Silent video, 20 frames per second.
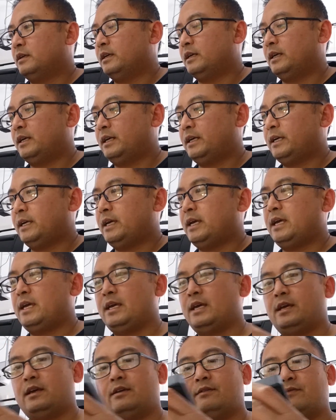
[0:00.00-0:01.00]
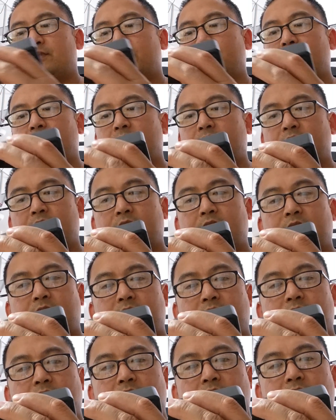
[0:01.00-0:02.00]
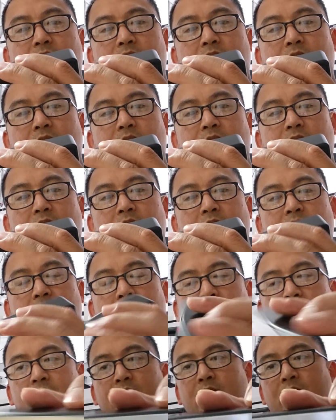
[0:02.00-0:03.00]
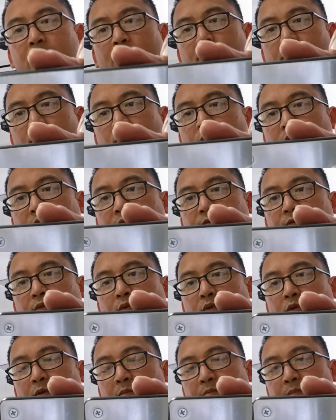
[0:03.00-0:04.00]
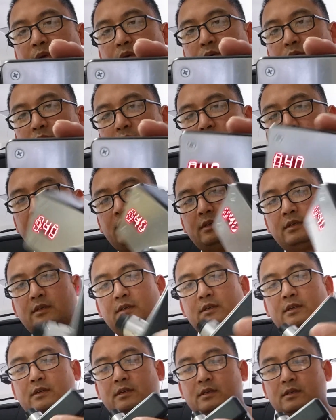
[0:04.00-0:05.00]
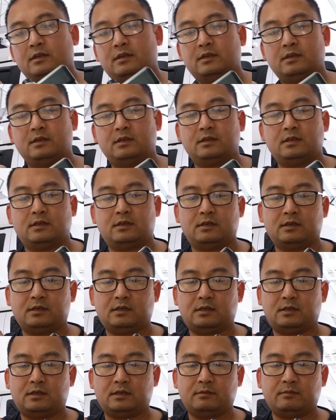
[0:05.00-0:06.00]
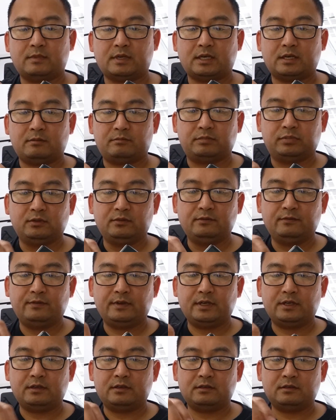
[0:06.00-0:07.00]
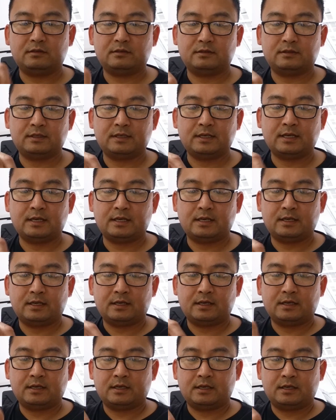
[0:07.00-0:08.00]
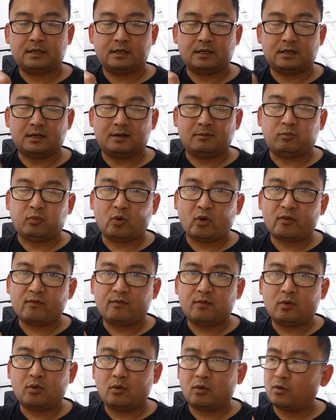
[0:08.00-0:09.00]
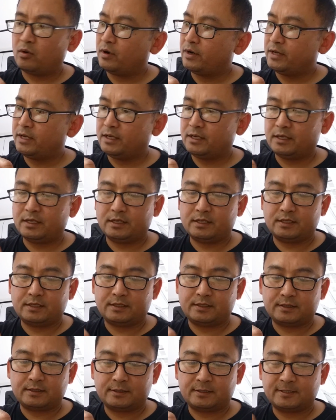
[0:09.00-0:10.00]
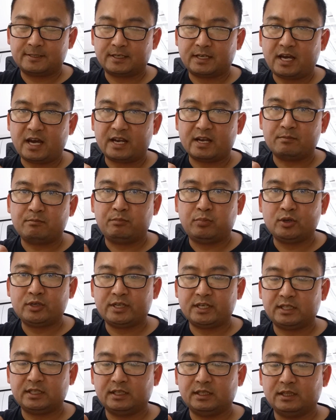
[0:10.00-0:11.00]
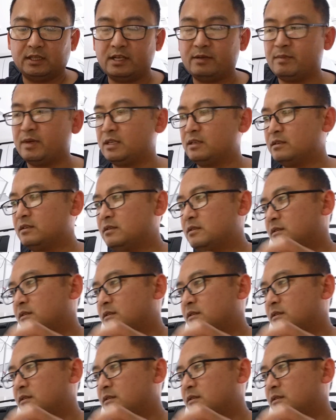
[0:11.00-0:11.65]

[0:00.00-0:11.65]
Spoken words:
I have a 0.4 build on my plume veil. 0.4 is kind of pushing the limit,